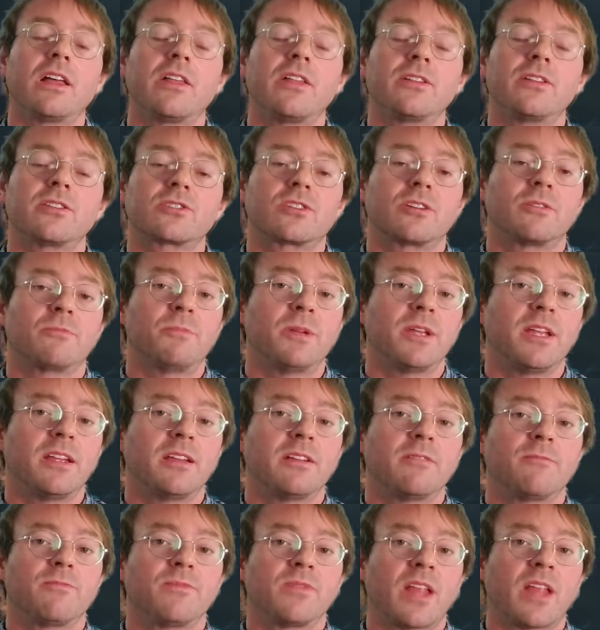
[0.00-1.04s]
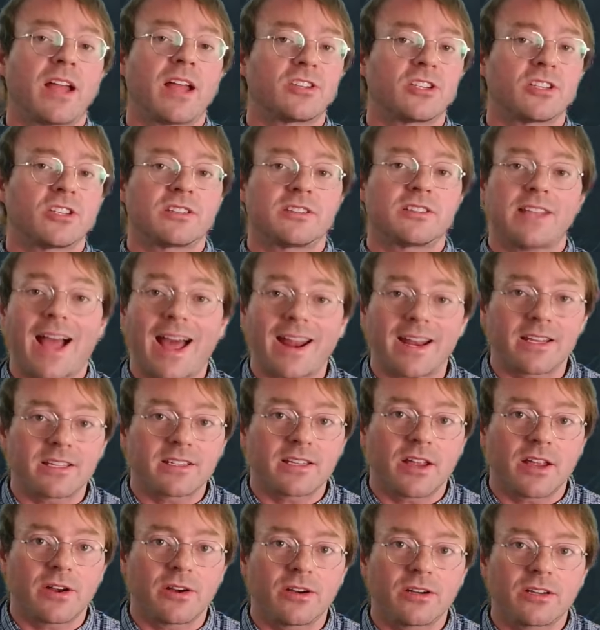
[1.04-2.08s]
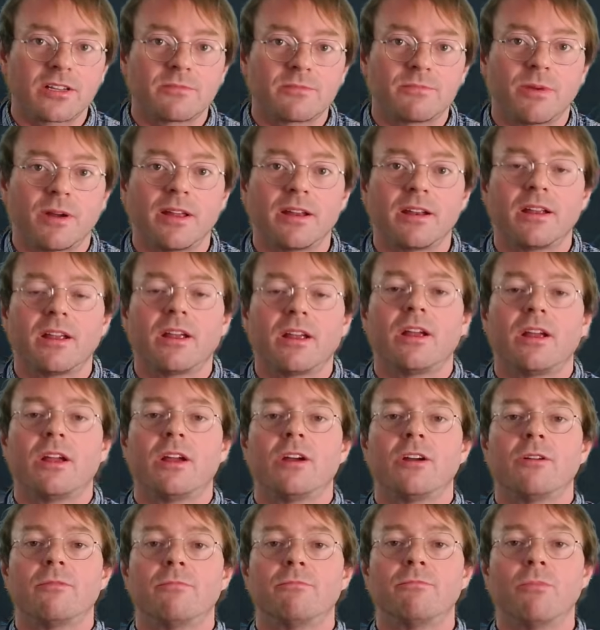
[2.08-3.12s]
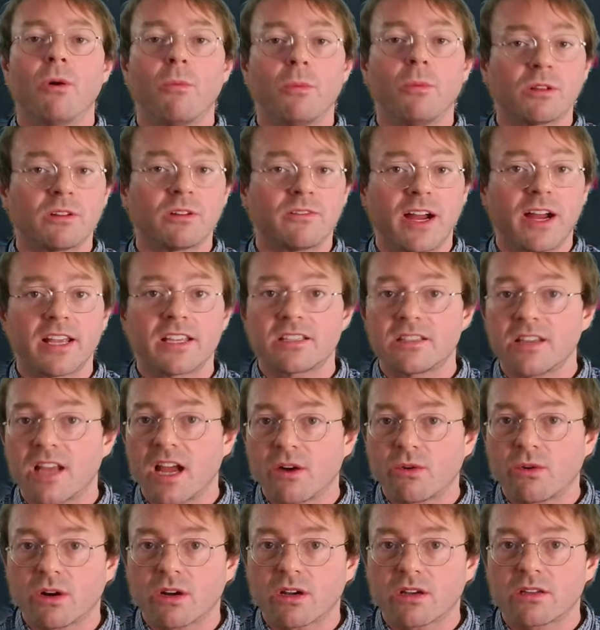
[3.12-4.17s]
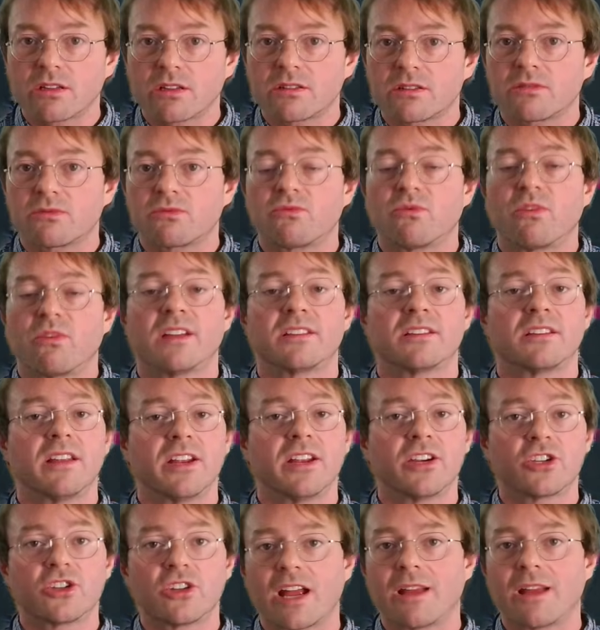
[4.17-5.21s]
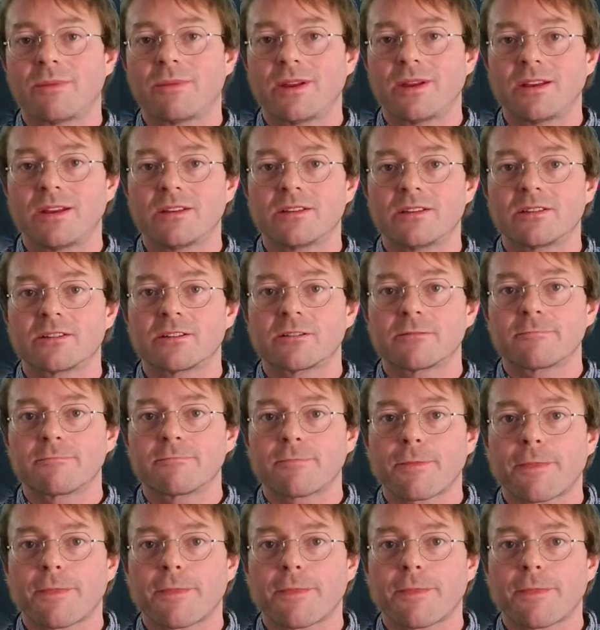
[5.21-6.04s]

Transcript: This could be not just data centers, but mobile device networks, residential IPs.